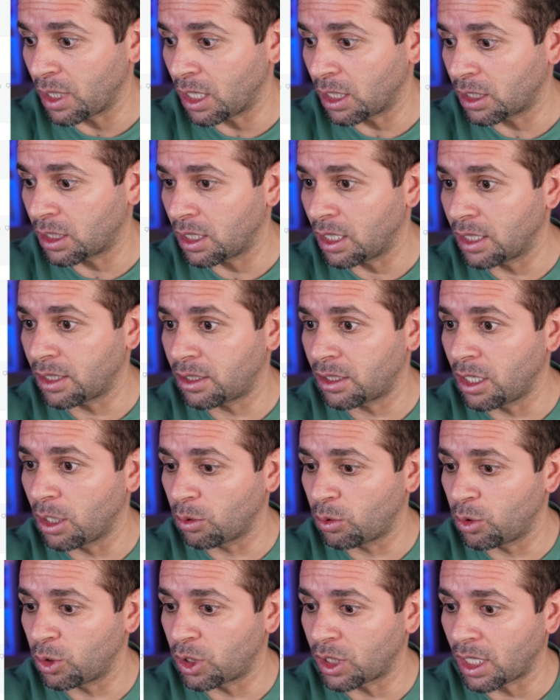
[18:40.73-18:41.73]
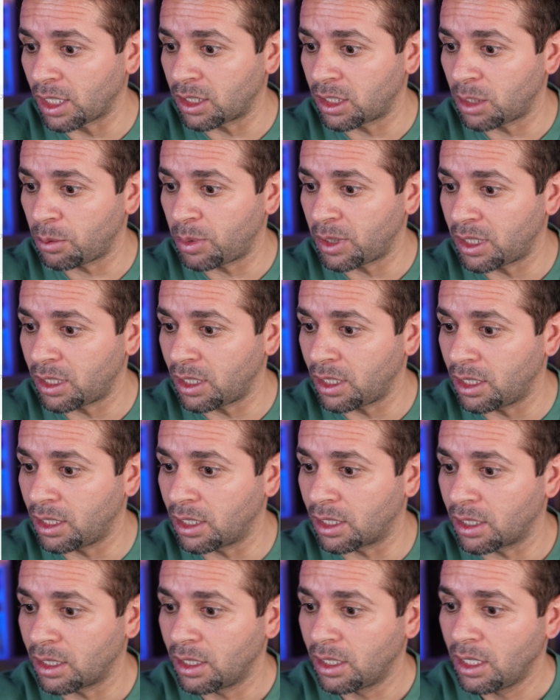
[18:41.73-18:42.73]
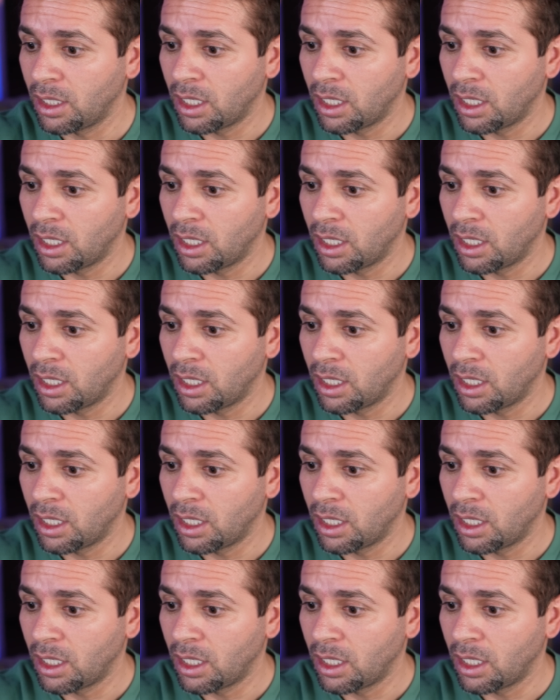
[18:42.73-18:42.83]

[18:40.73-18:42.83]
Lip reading: Let's go to ChatGPT here.